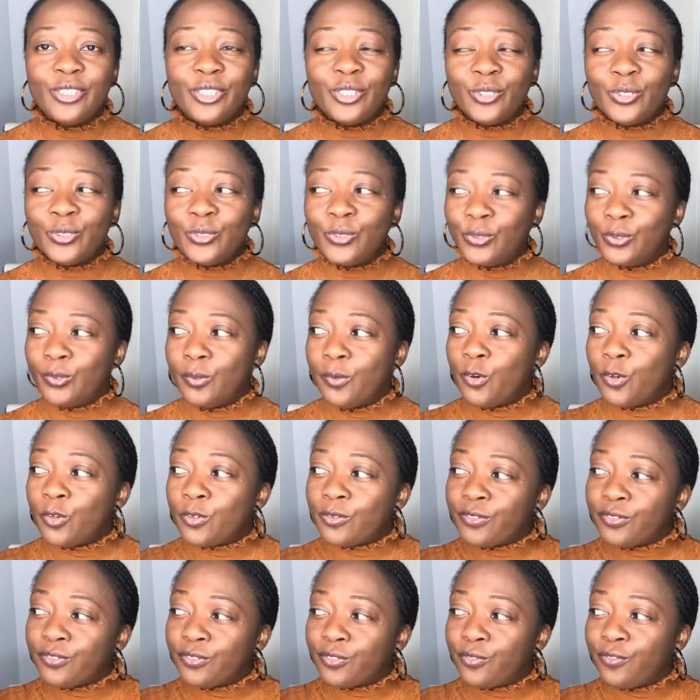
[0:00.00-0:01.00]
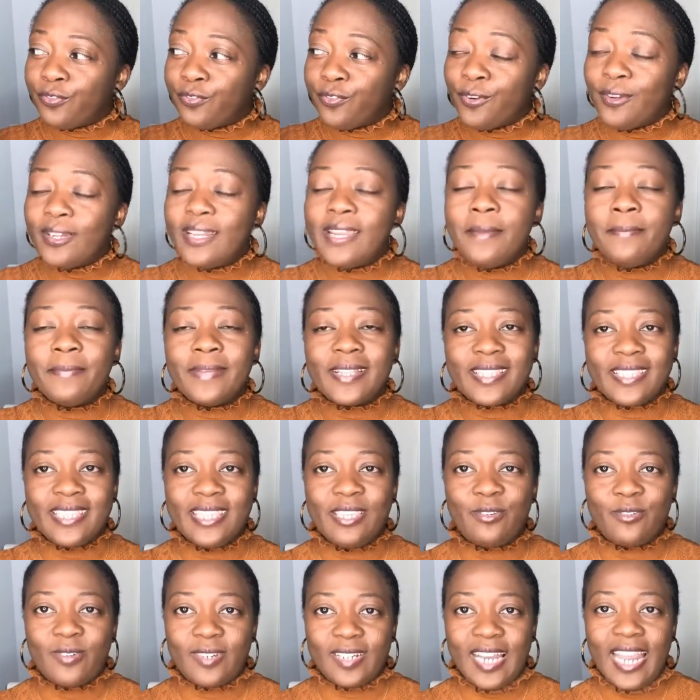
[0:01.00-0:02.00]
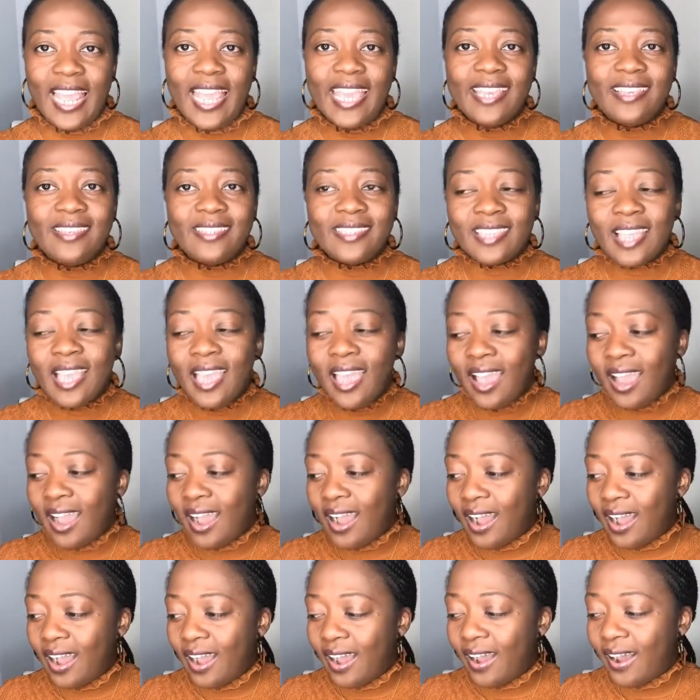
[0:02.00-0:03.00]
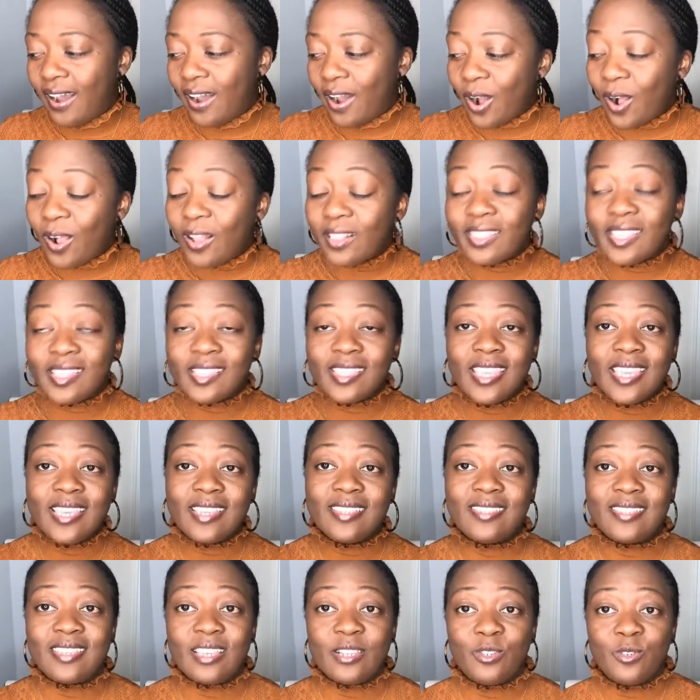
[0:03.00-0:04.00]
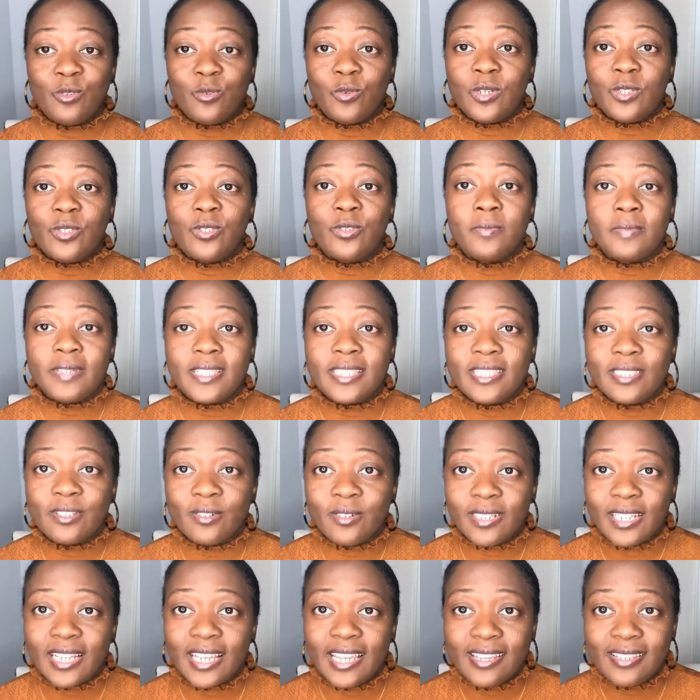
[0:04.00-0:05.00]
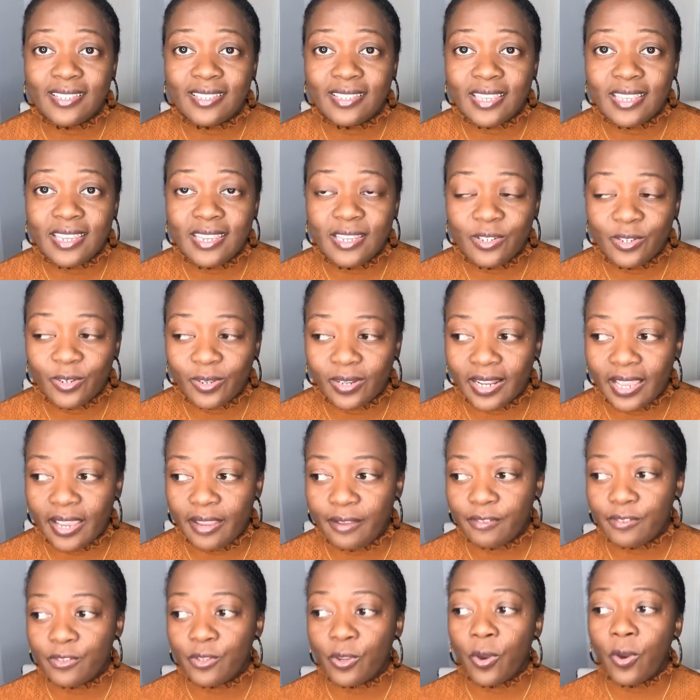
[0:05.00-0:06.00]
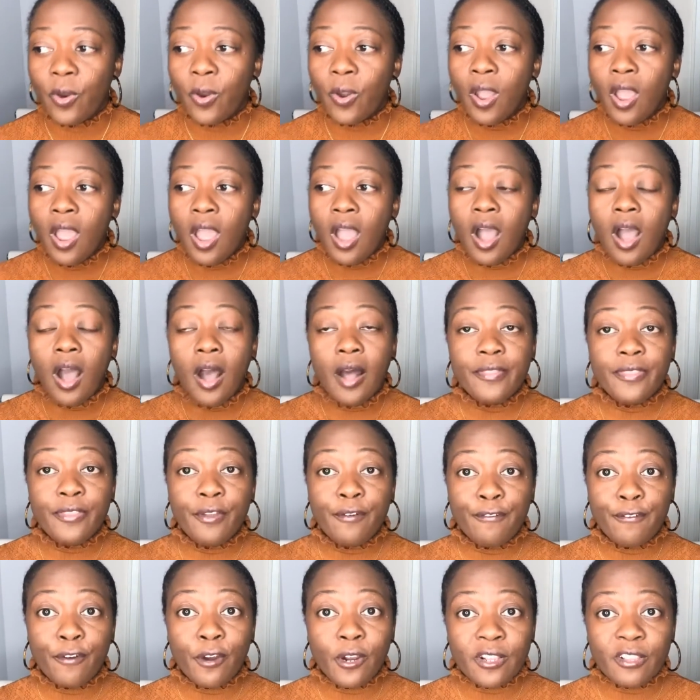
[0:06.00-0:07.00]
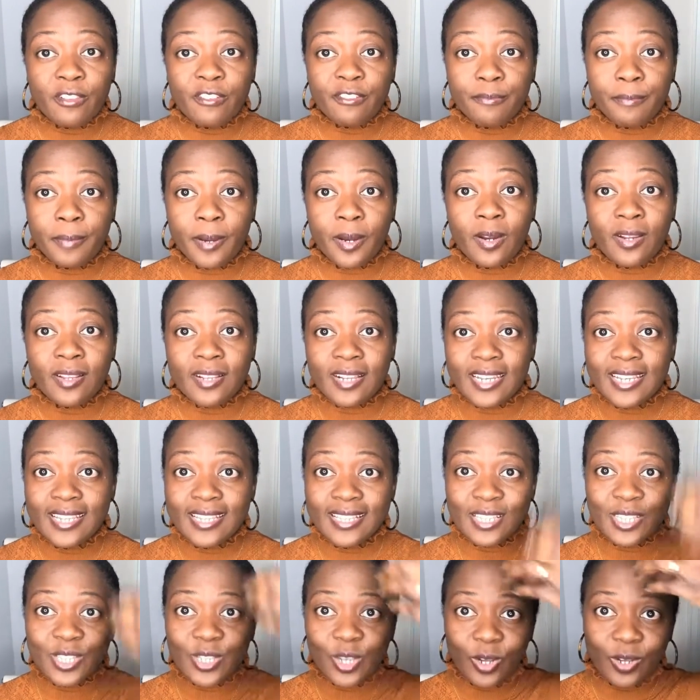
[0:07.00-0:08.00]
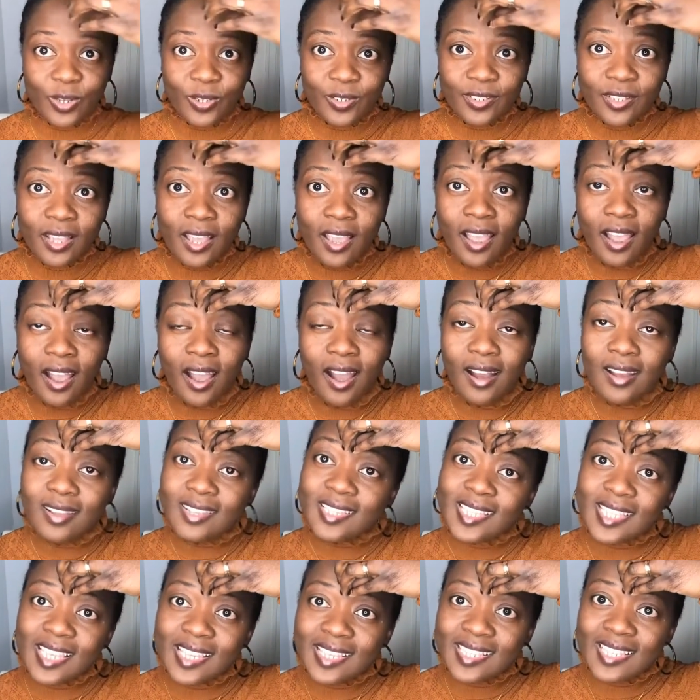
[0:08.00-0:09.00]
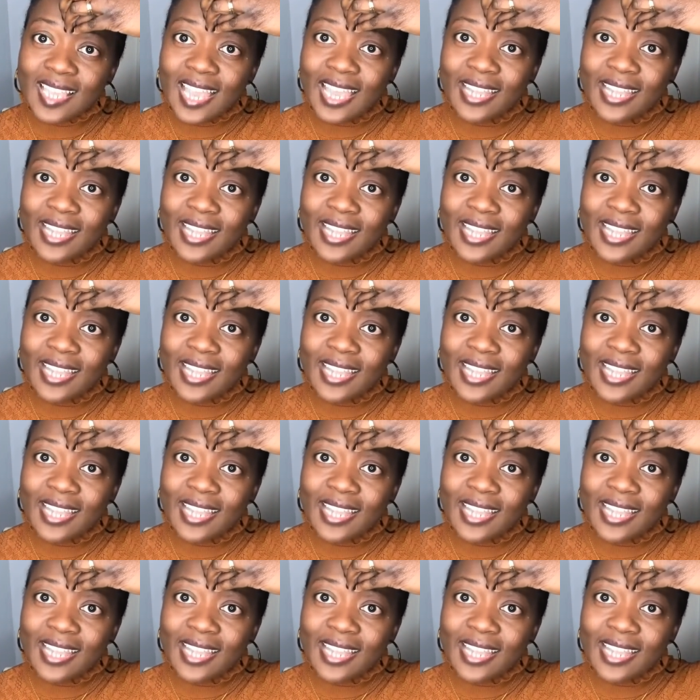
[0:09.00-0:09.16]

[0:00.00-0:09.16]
to fully materialize all the things that you want to materialize in your life. So the first part is your 6th